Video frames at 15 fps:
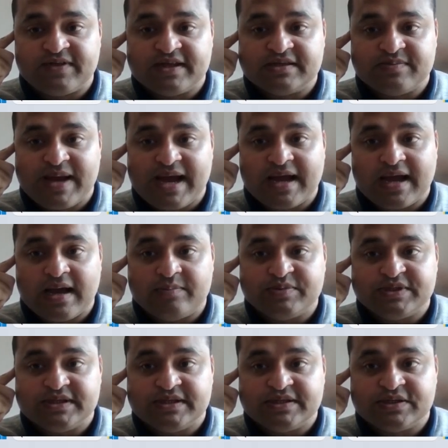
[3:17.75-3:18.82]
There's
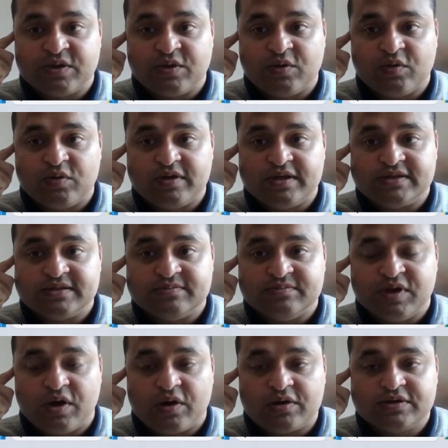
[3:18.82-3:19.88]
backups, there's code, there's some
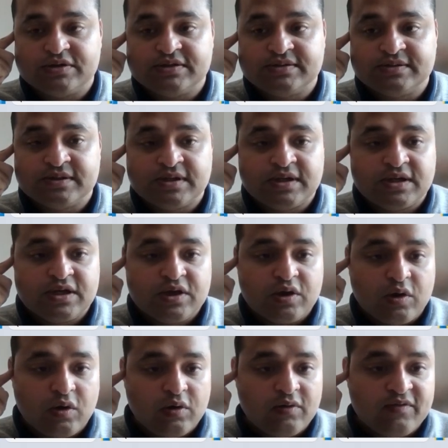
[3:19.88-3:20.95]
docs,
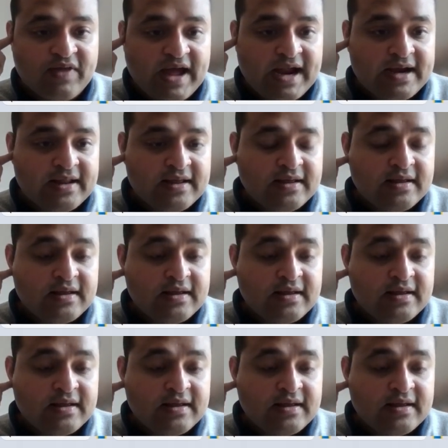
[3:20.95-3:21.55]
all of that.